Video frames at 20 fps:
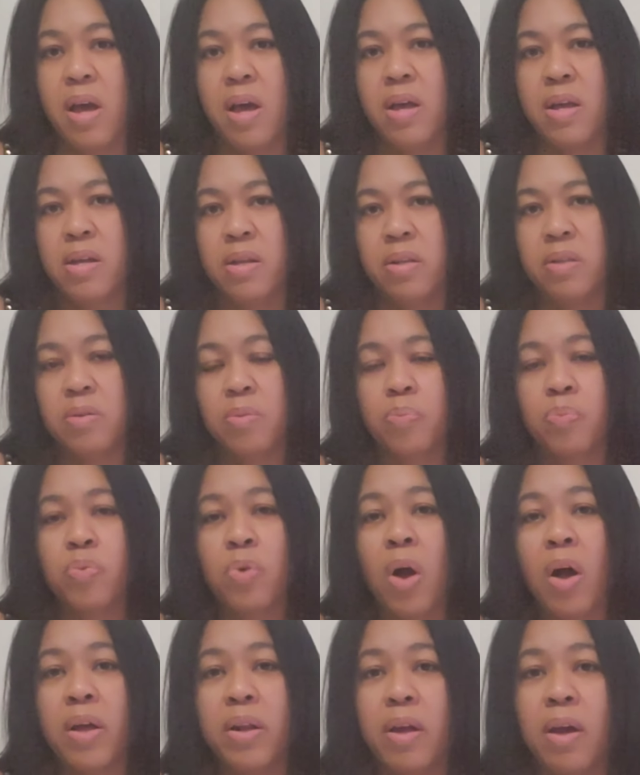and
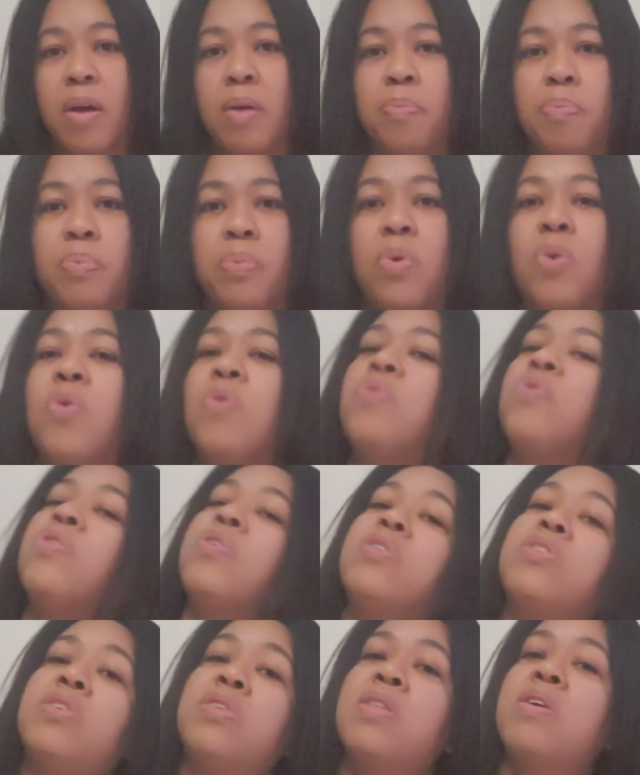brought up
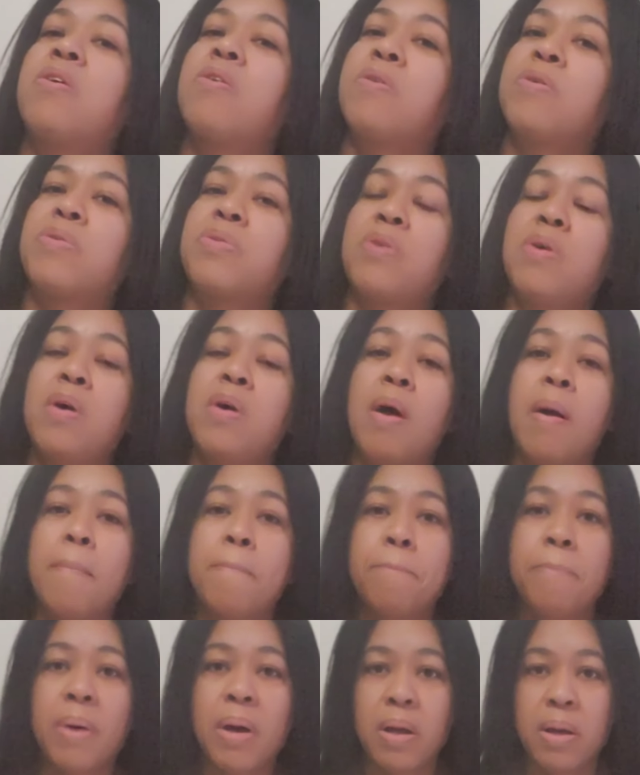over to the earth
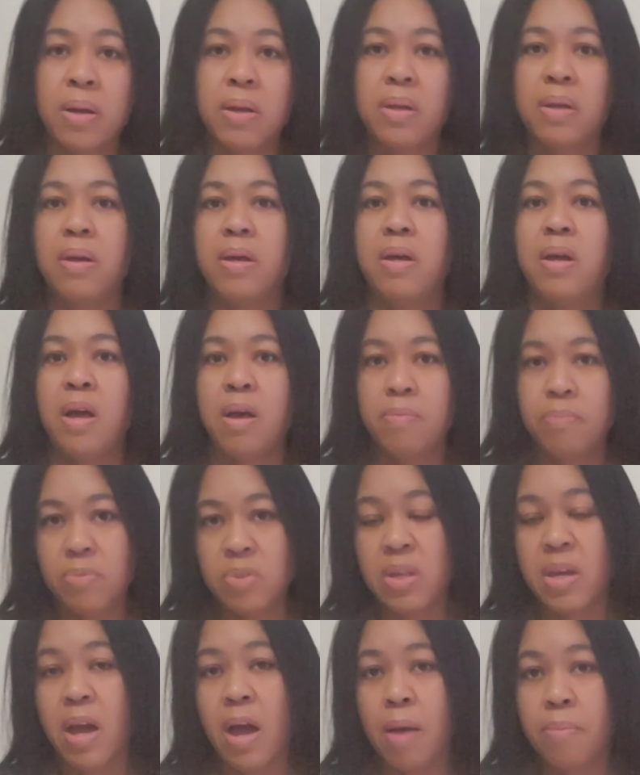by
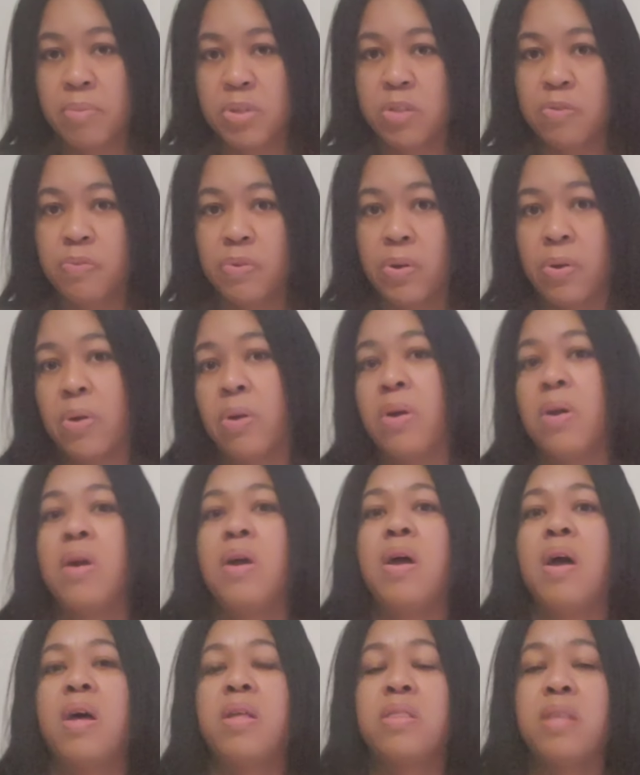the atmosphere
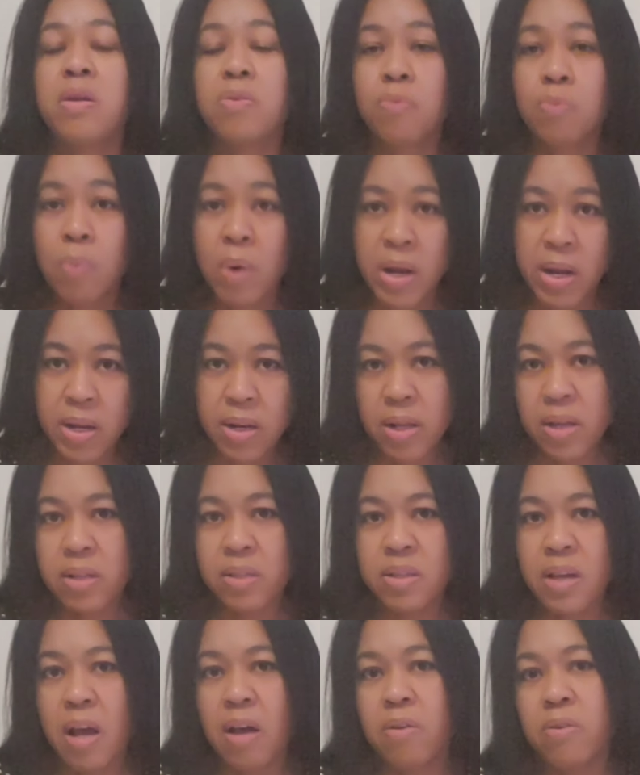and then raining
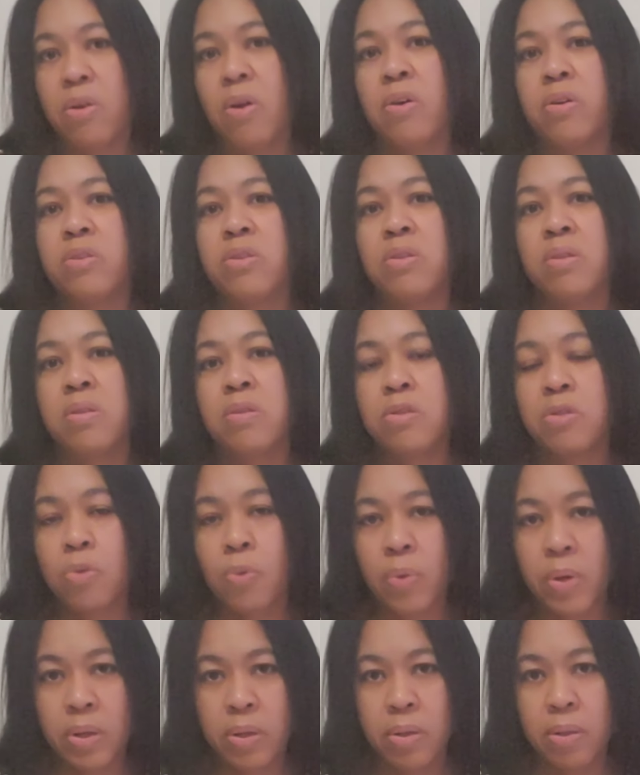down onto the
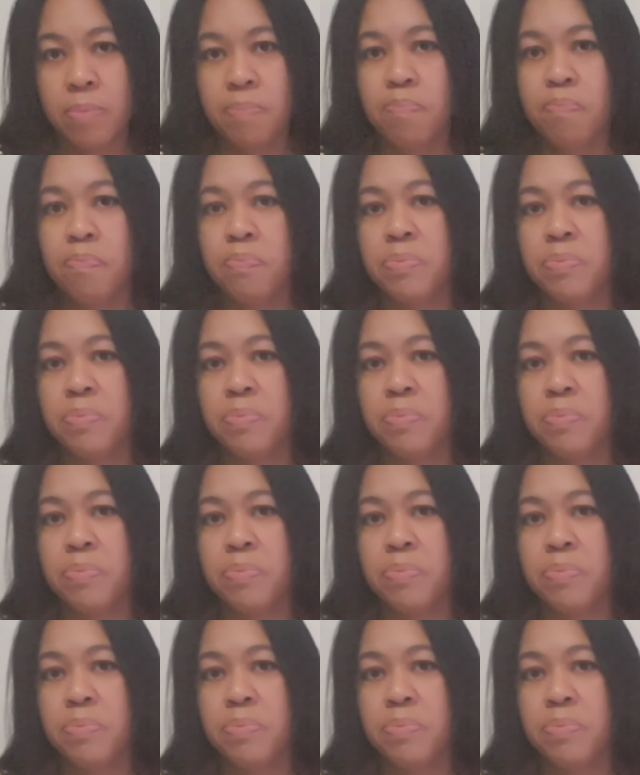soil.